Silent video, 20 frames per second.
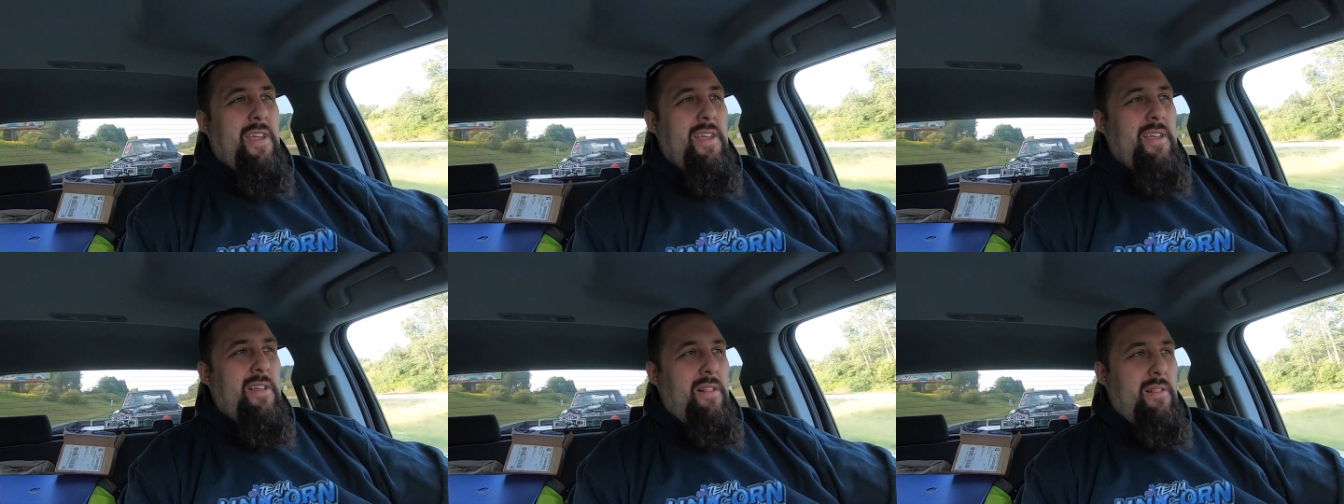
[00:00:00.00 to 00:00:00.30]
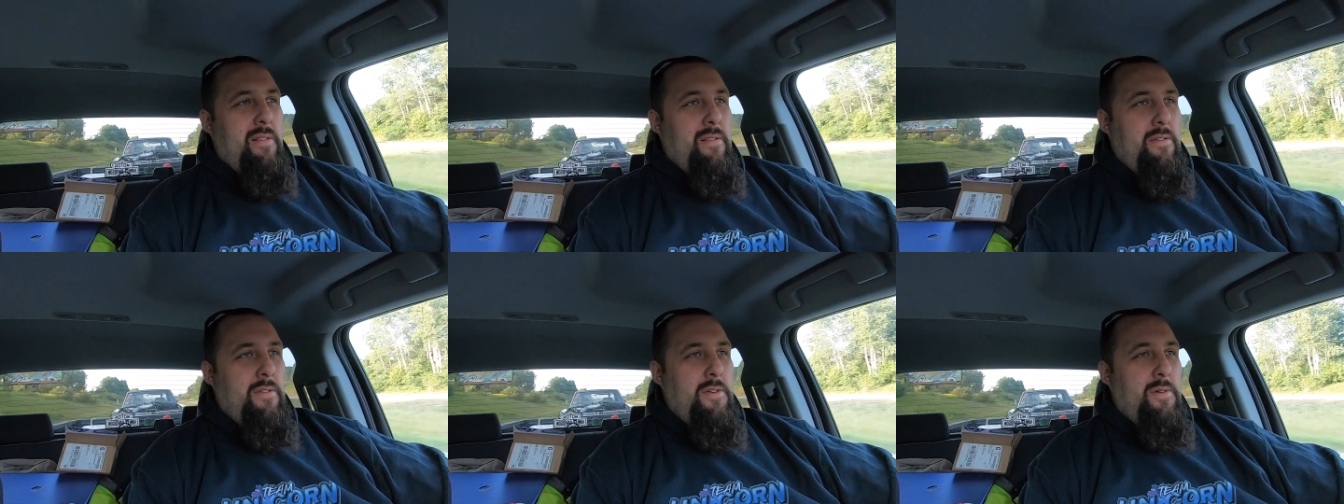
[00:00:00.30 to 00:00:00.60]
it
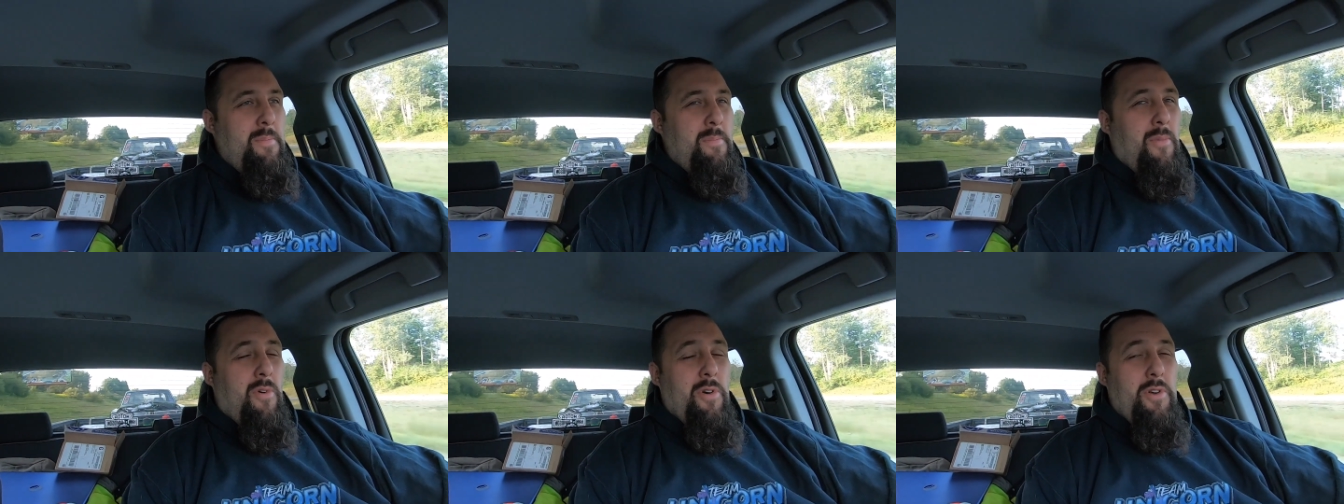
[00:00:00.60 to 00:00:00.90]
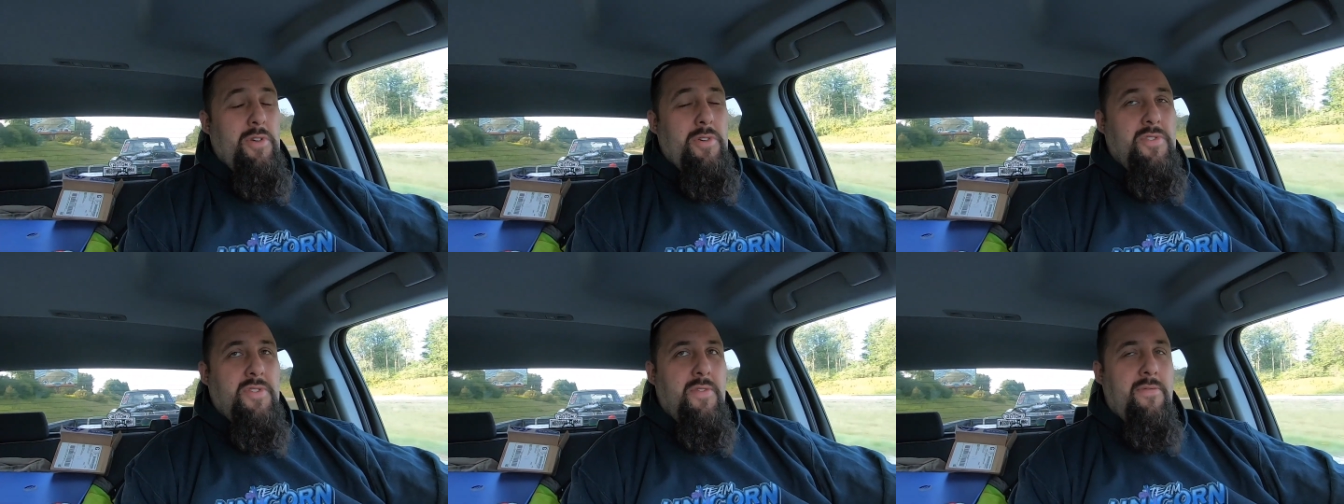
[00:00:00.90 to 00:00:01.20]
more
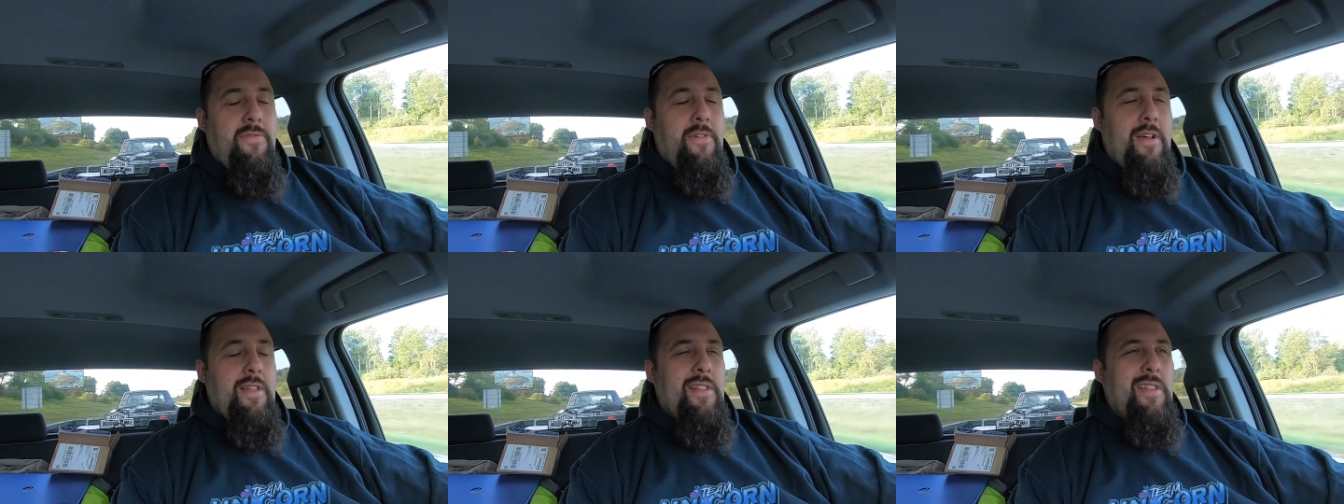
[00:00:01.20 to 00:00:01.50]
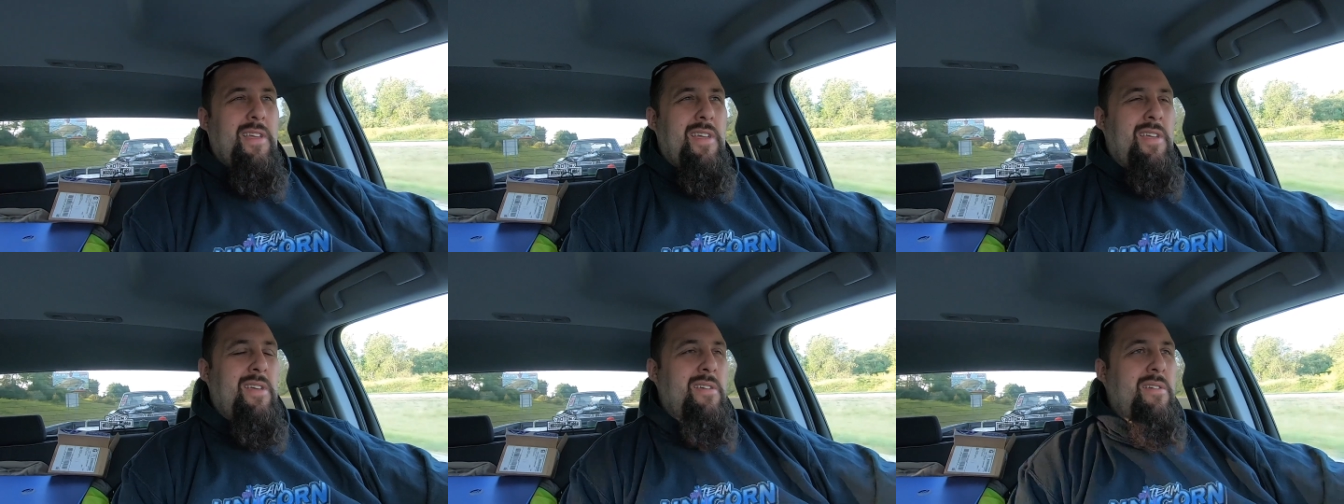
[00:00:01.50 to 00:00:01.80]

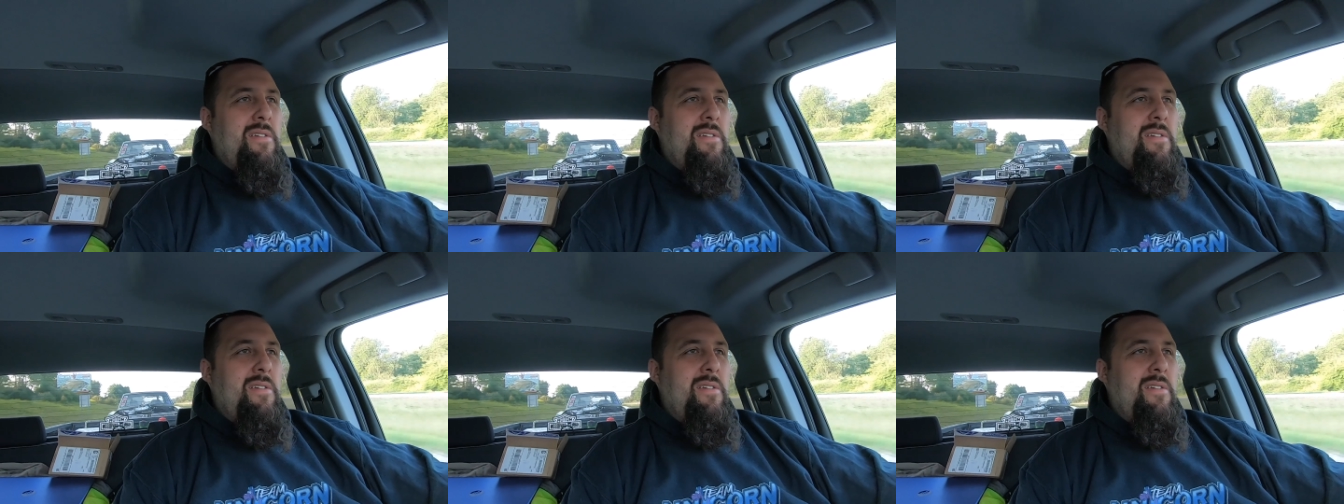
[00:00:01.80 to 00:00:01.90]
user-friendly.